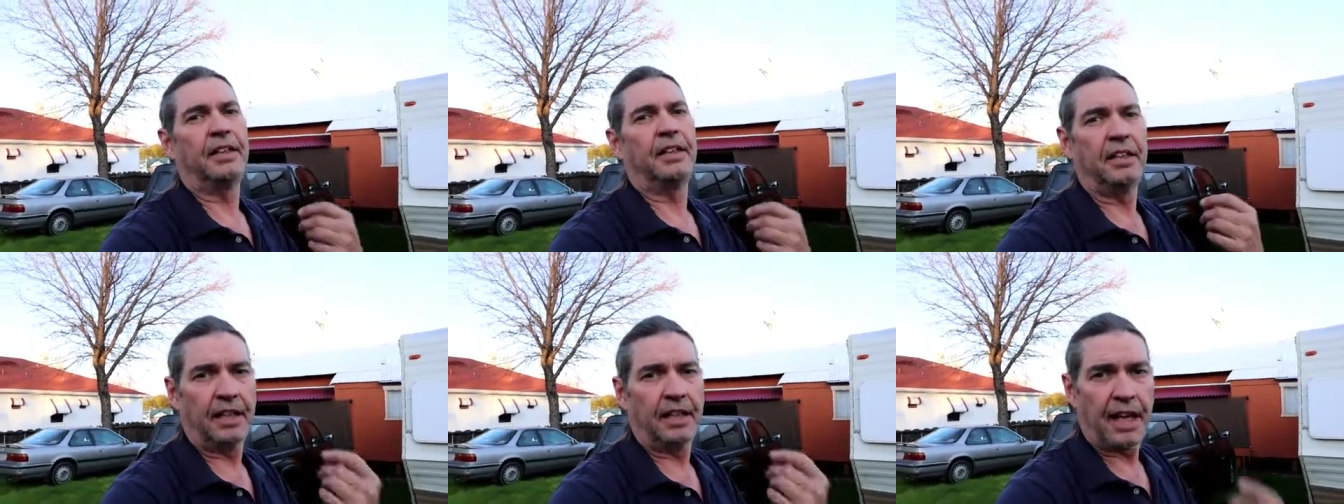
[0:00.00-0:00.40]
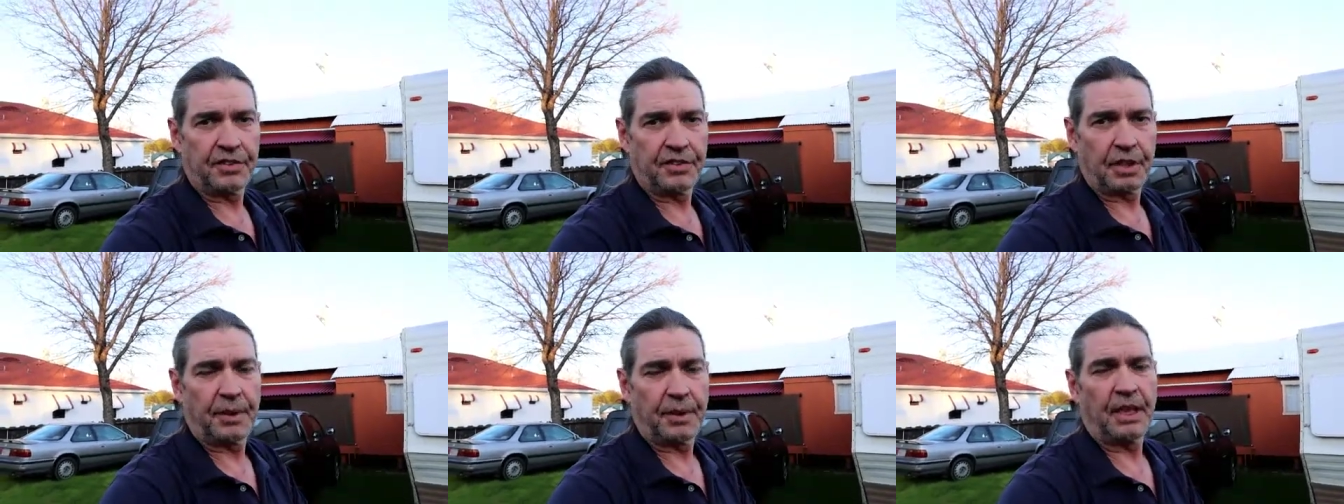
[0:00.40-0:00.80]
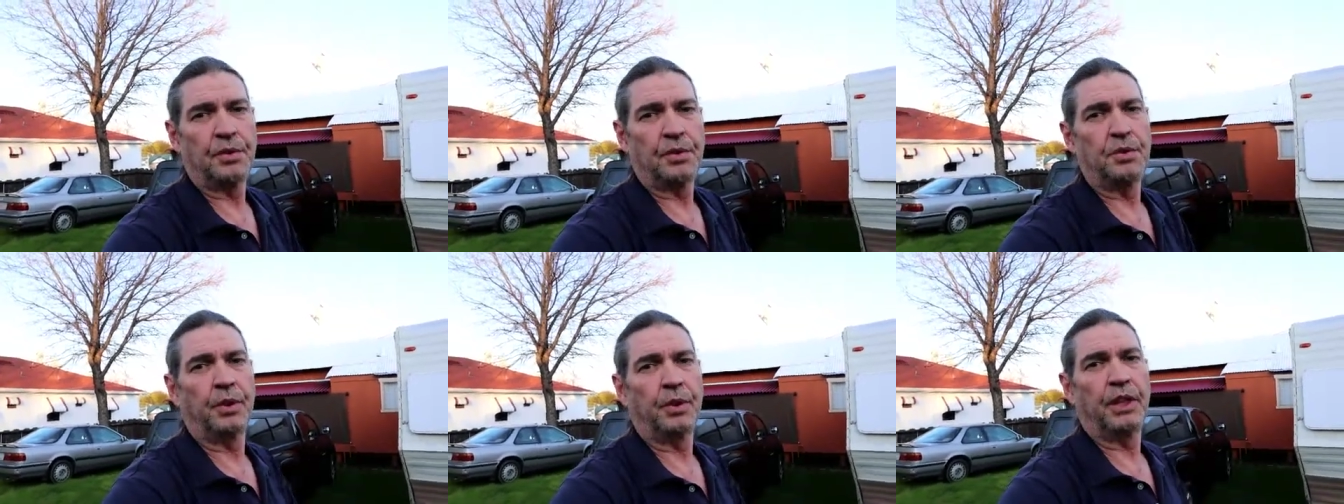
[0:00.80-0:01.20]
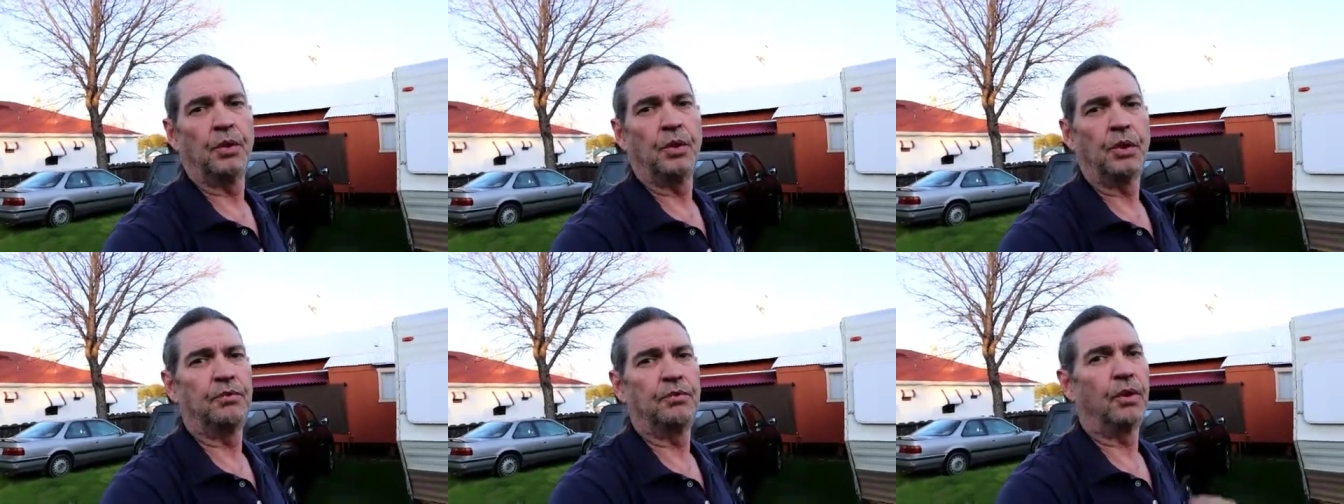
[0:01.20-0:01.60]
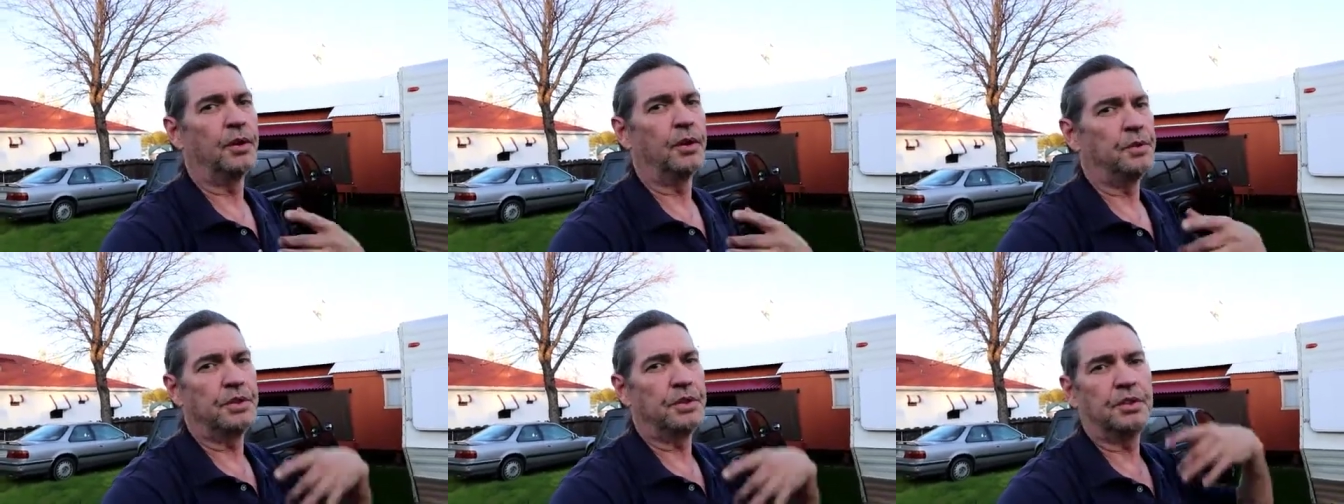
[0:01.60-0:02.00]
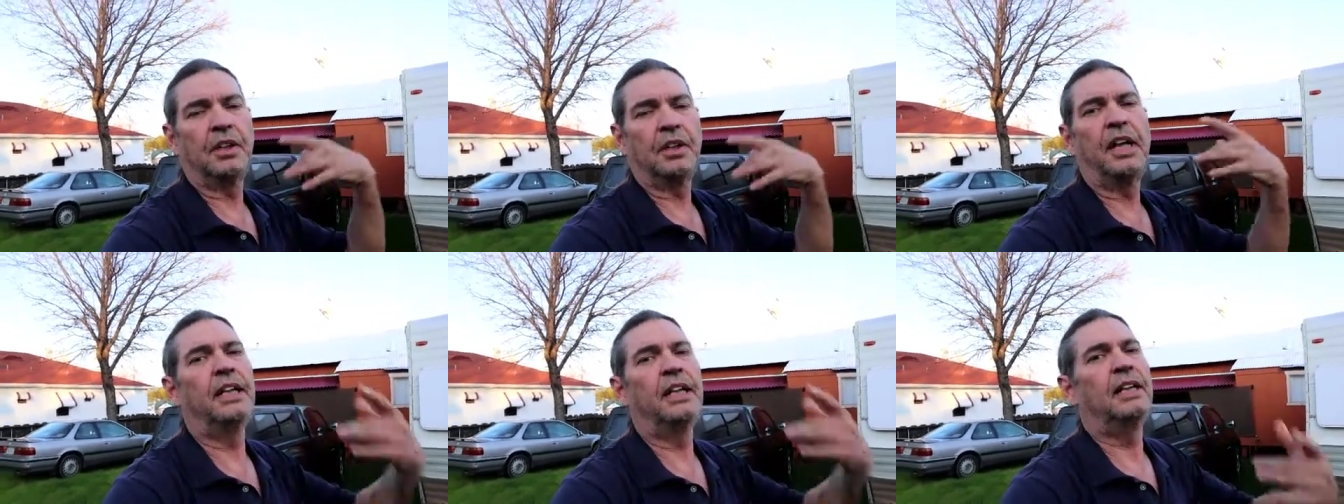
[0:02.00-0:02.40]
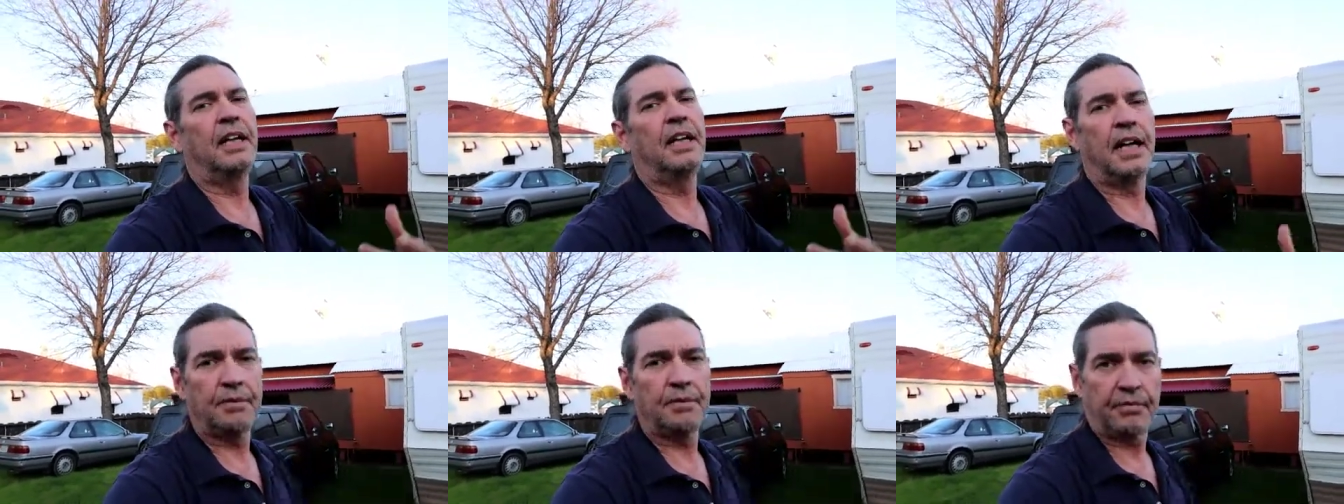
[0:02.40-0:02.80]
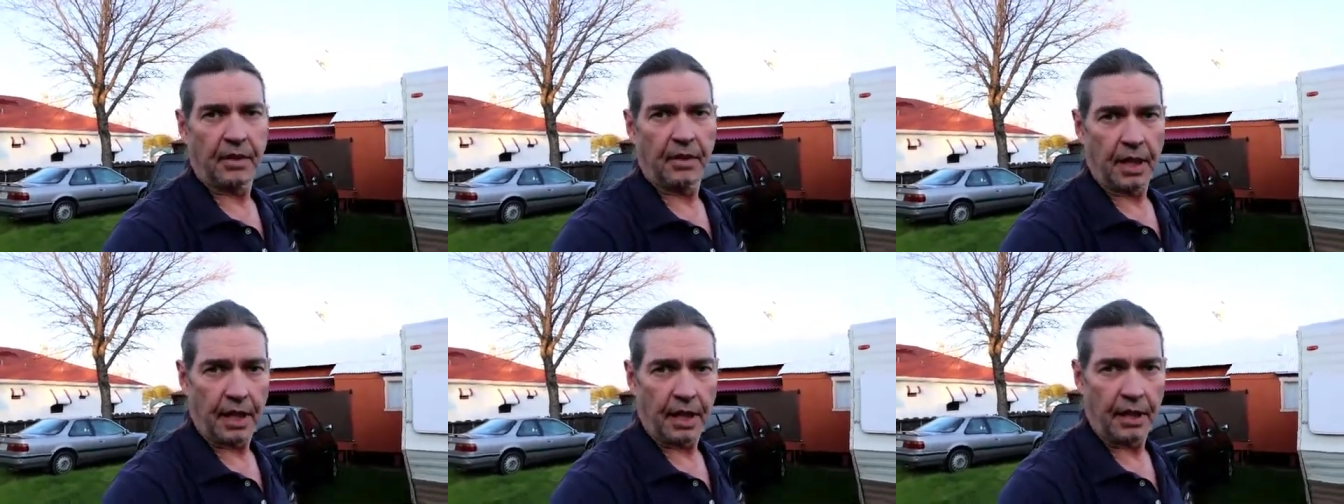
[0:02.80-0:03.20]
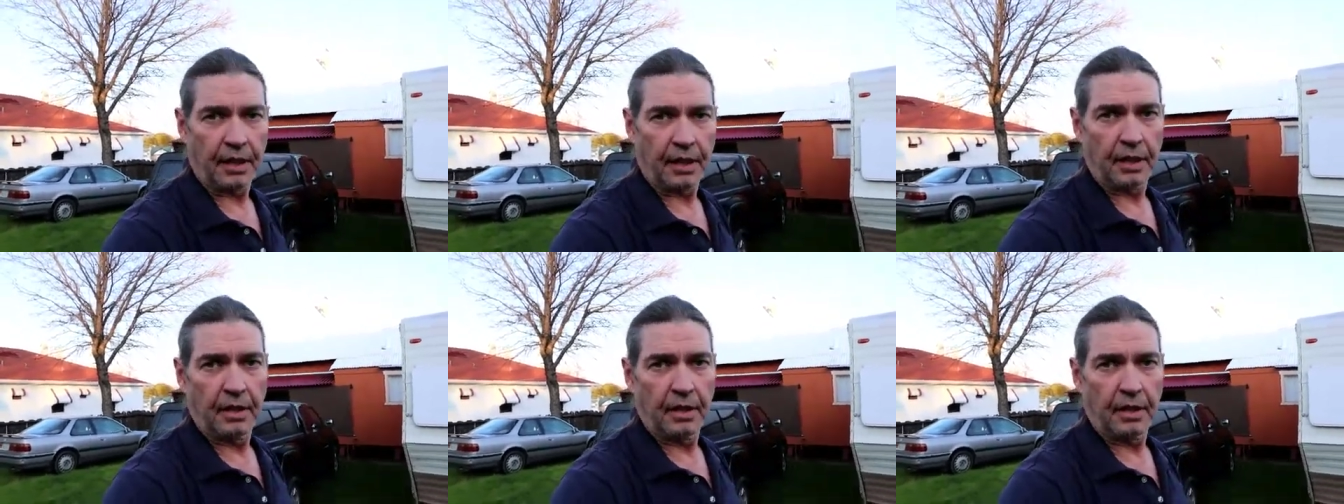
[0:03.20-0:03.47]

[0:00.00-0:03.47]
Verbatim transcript: I didn't have something I was really going for. I was just letting time fly.